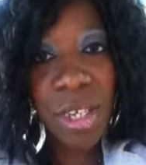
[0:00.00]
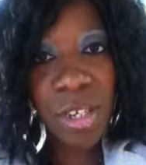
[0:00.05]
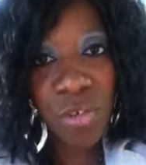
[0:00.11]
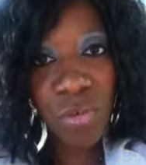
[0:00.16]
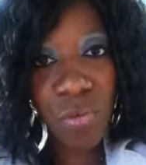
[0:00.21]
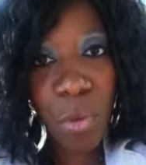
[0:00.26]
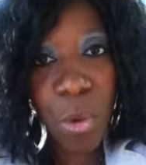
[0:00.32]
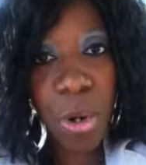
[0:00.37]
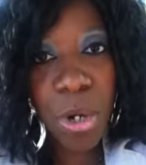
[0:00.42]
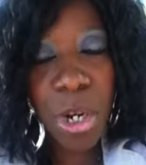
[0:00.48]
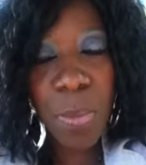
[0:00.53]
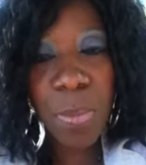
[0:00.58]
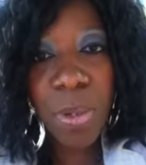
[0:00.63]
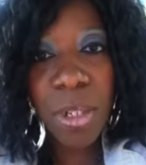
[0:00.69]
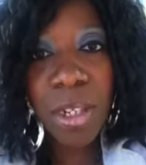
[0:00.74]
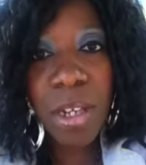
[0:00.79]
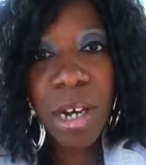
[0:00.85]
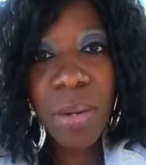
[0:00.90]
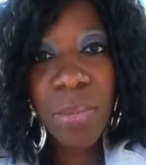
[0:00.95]
that's growing up
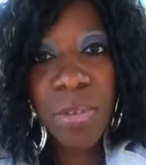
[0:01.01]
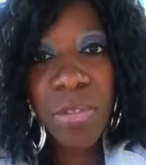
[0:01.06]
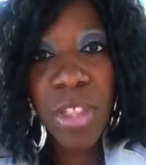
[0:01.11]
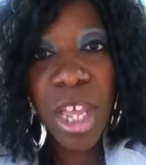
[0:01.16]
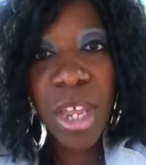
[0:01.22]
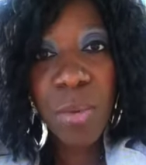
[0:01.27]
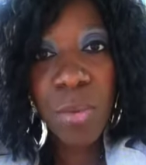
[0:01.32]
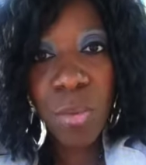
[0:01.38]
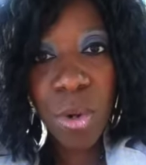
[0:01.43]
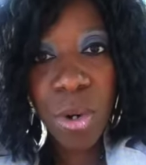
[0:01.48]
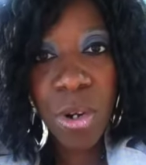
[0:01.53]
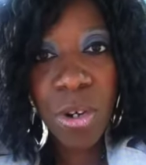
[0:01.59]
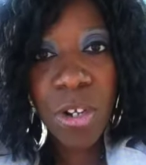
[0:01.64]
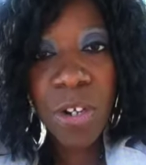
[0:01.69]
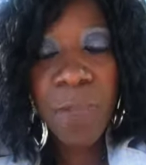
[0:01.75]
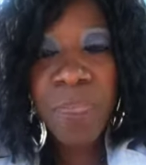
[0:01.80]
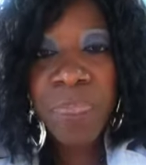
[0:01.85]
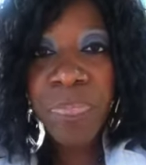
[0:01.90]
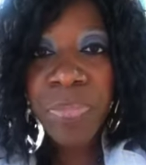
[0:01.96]
along with that
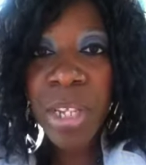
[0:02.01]
word.